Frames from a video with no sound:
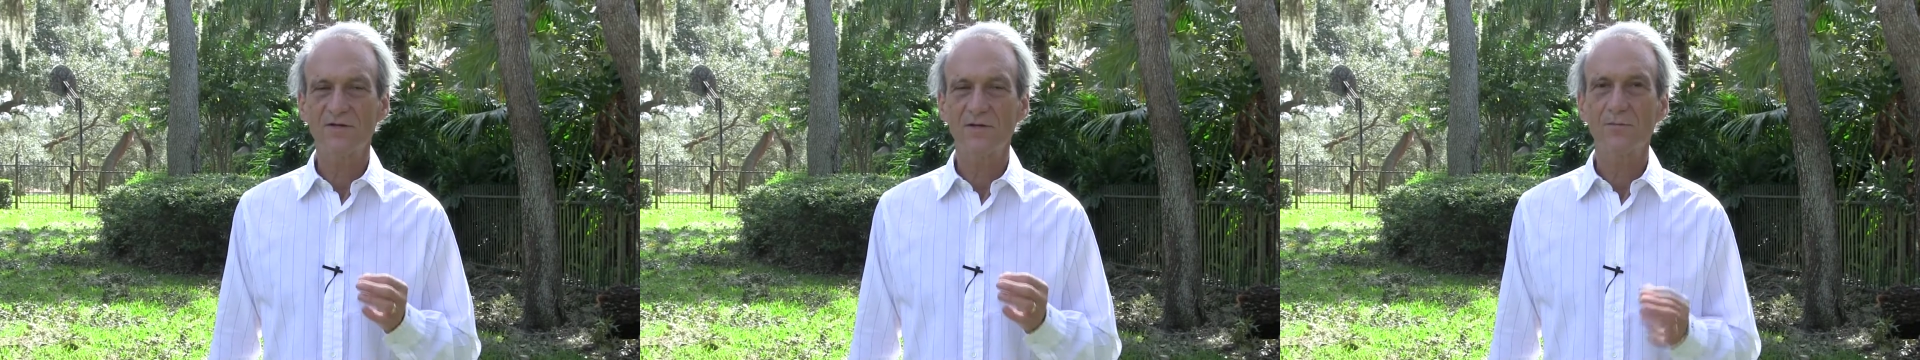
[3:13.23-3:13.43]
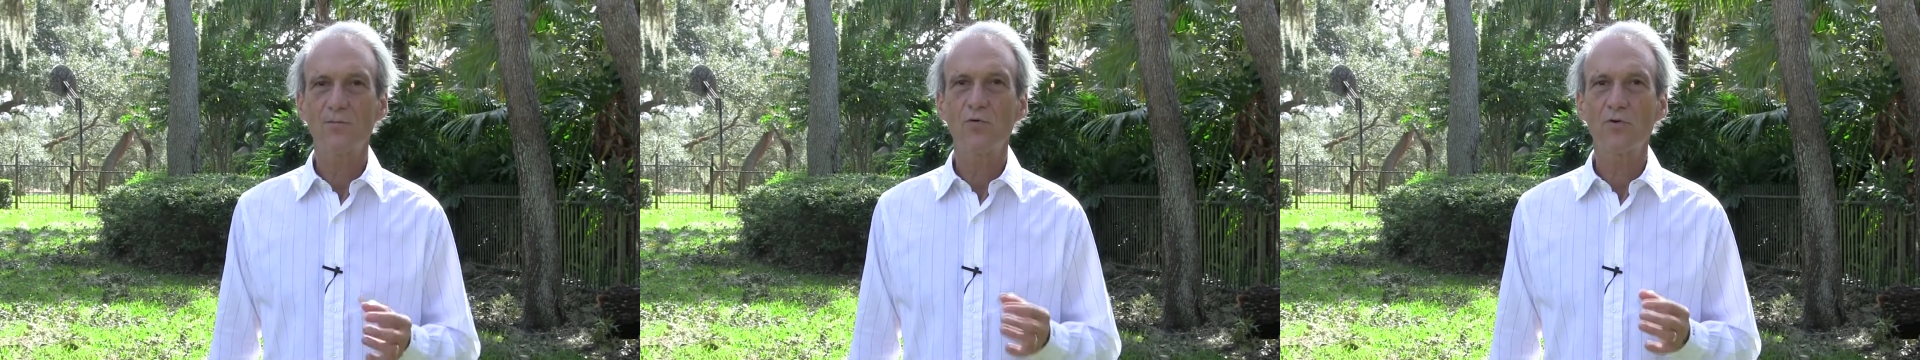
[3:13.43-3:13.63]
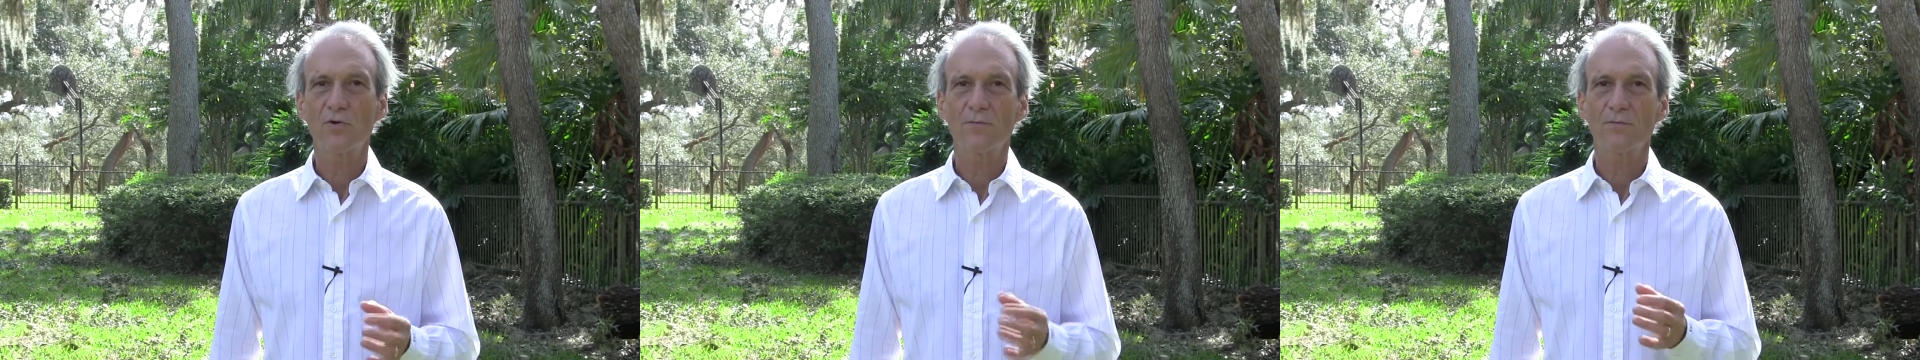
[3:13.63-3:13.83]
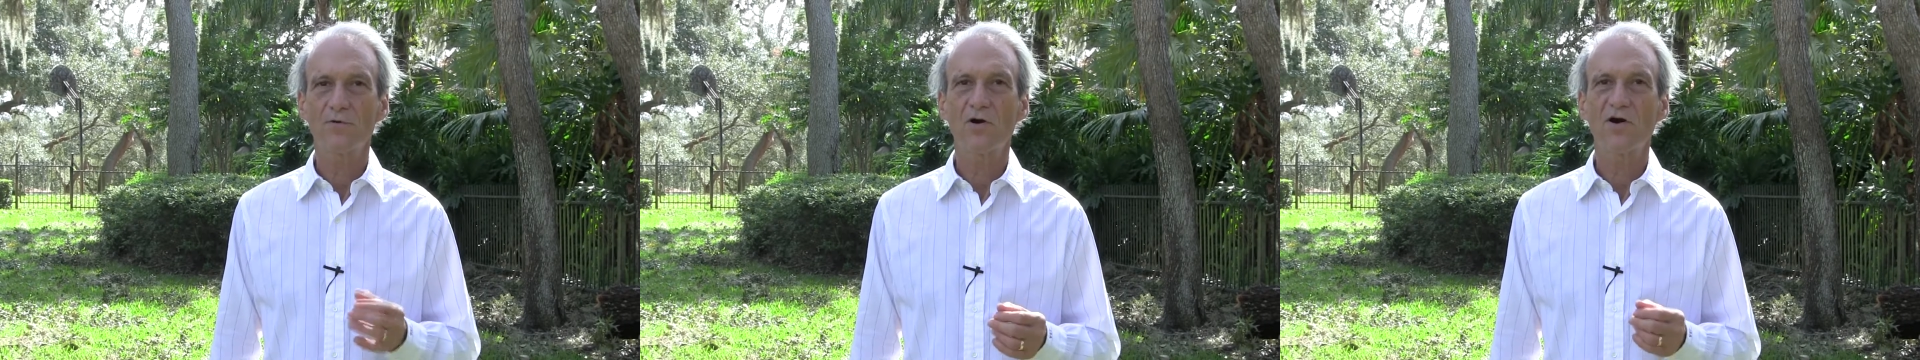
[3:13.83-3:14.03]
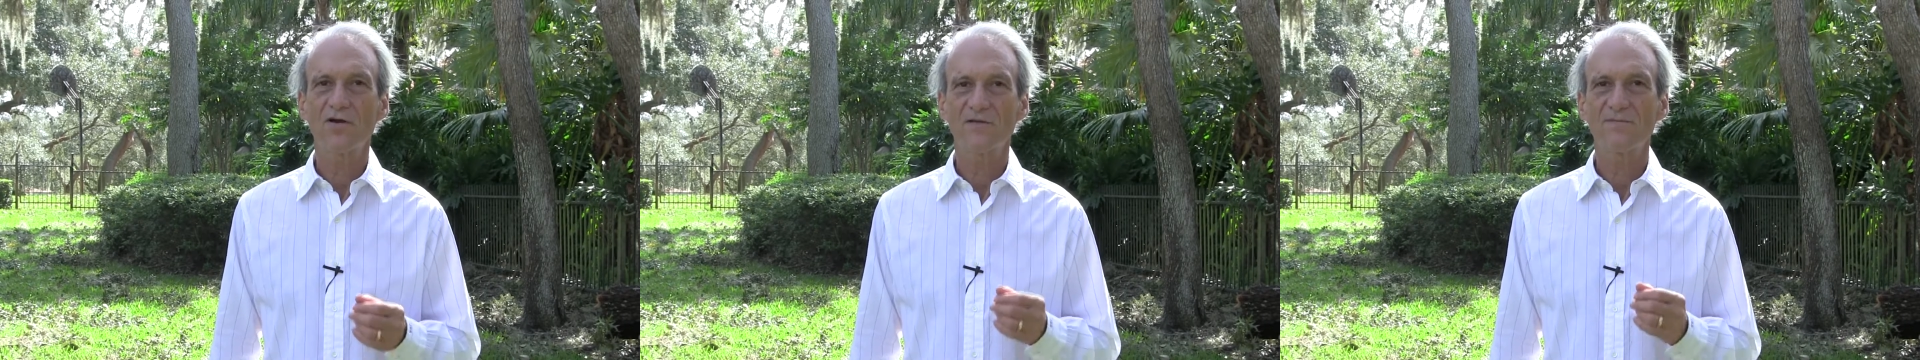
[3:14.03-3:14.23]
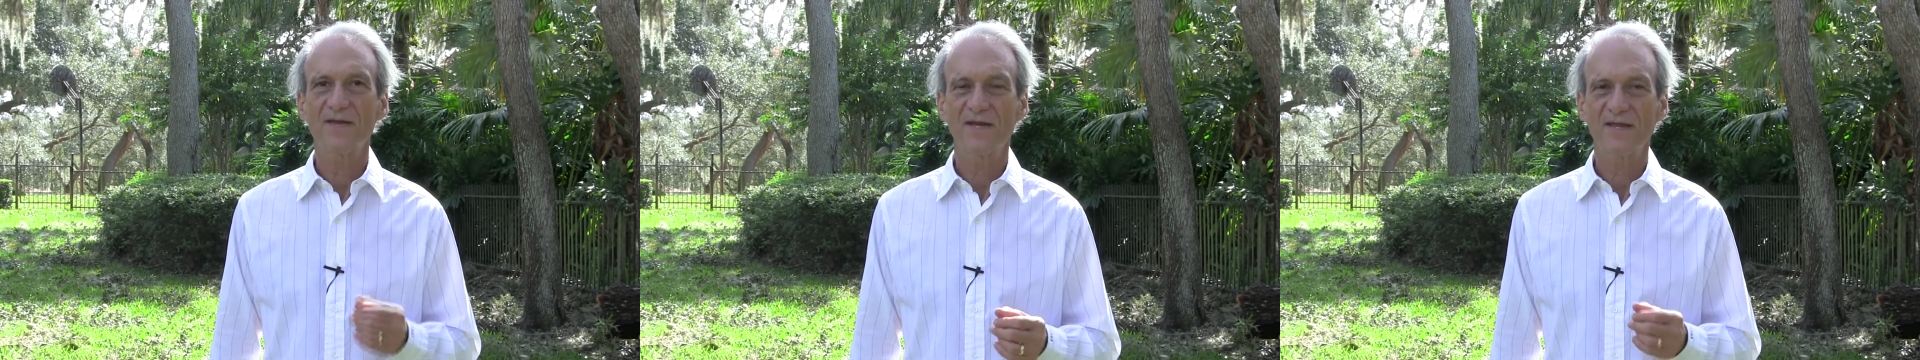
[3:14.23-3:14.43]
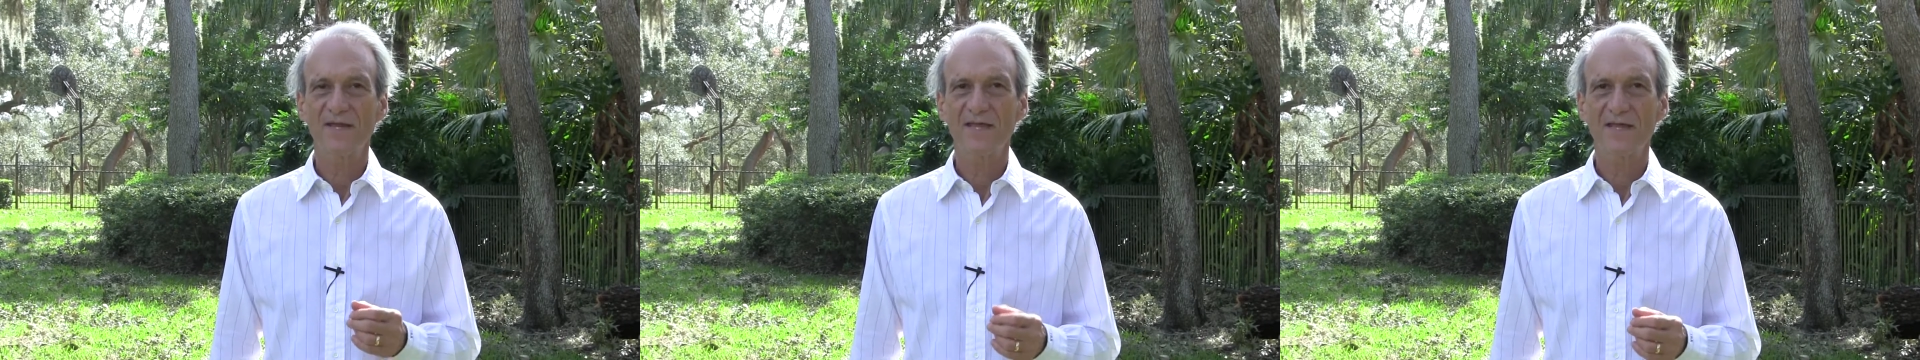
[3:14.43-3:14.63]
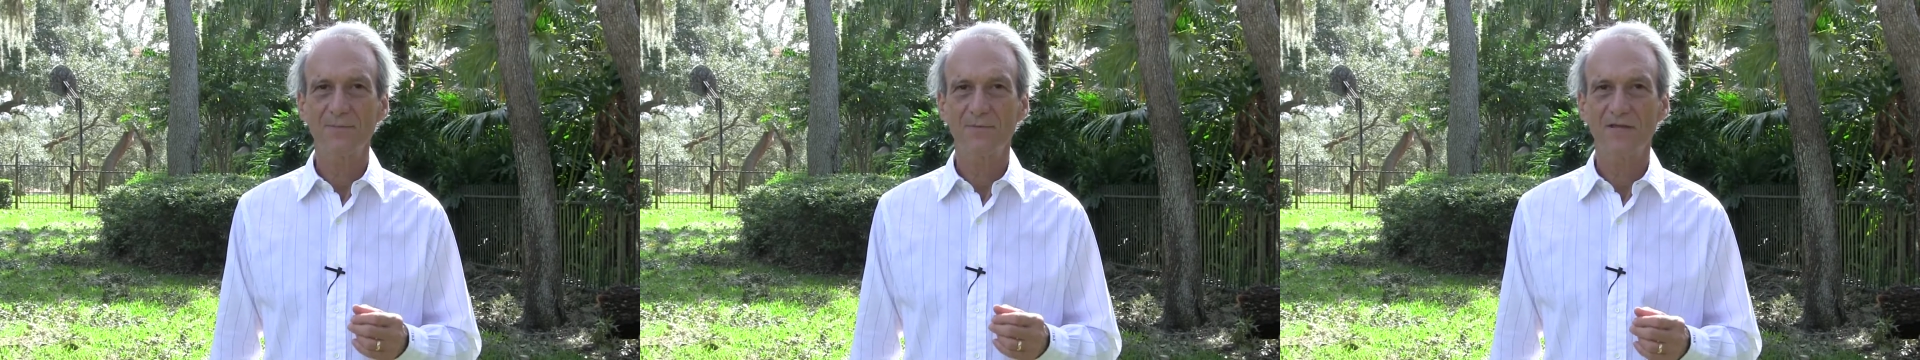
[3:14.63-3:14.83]
an important part of
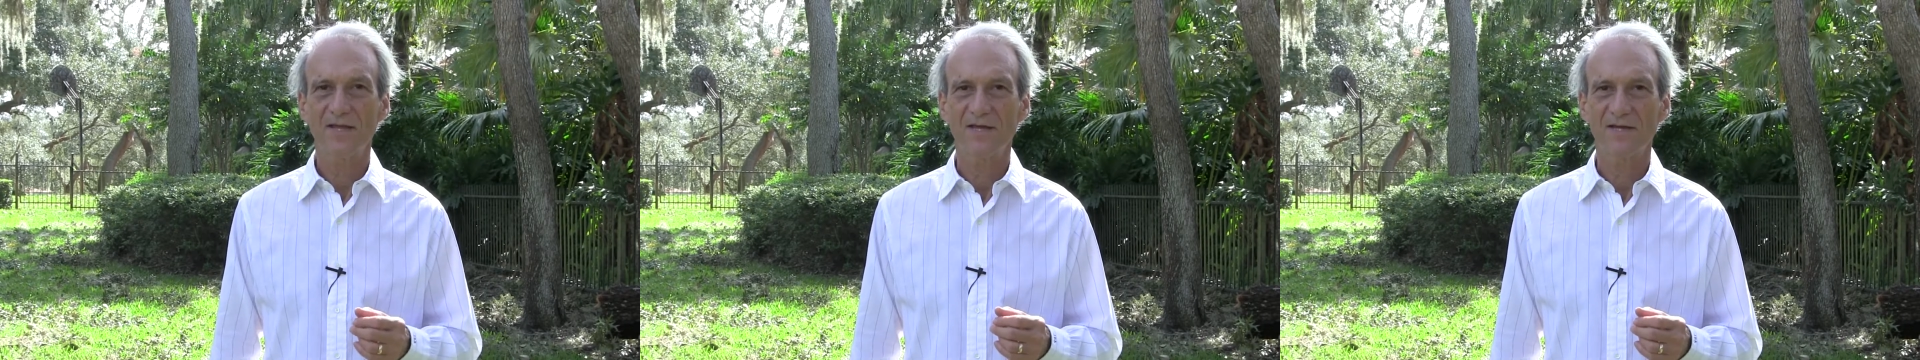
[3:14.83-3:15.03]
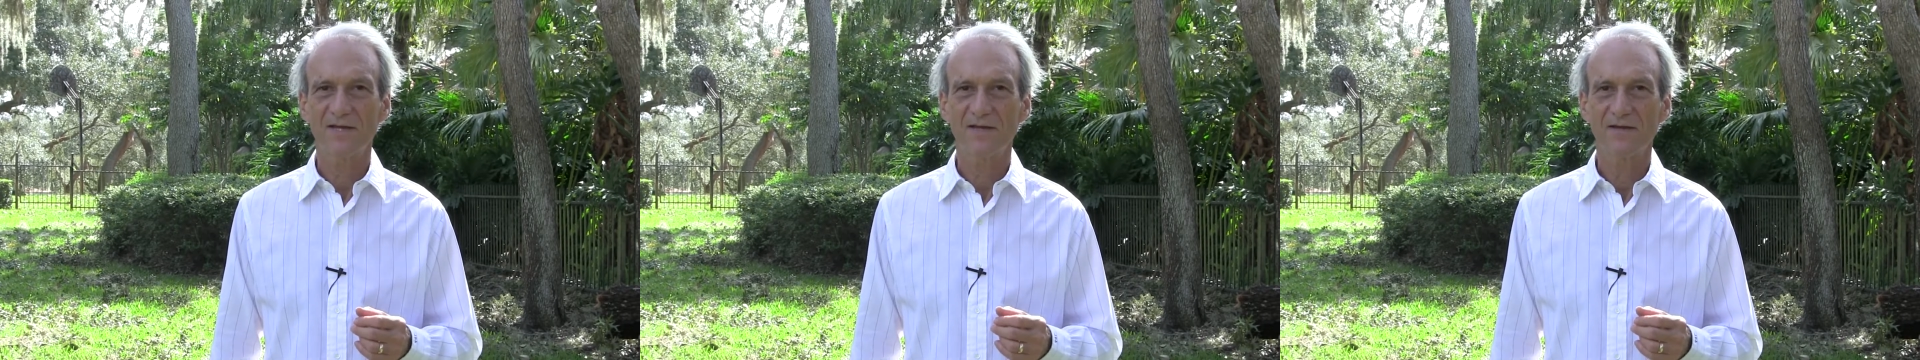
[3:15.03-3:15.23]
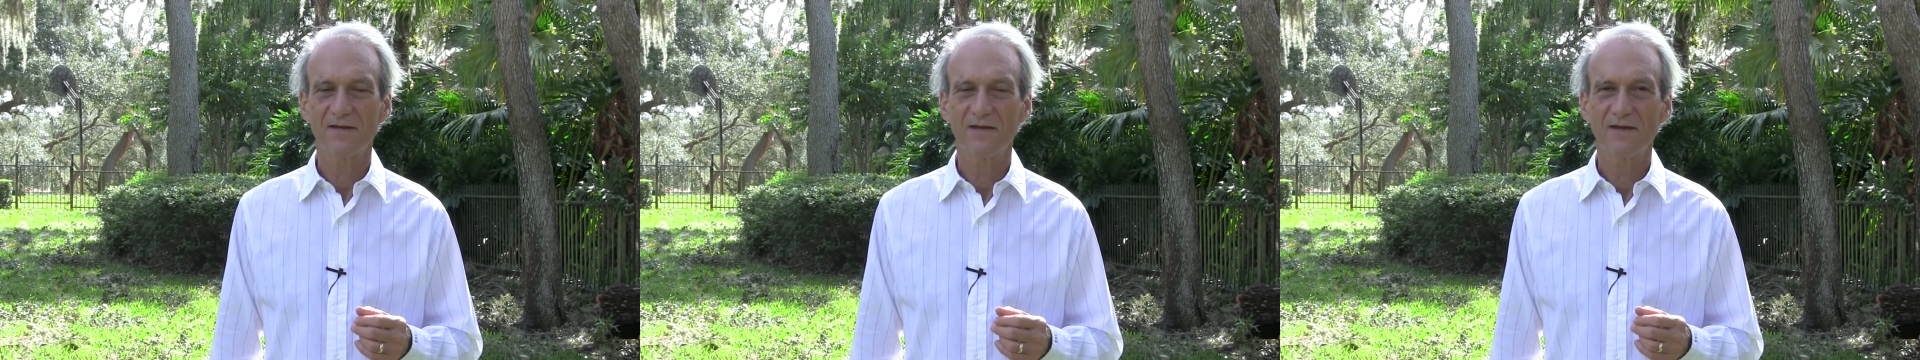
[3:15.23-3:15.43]
Medicaid planning.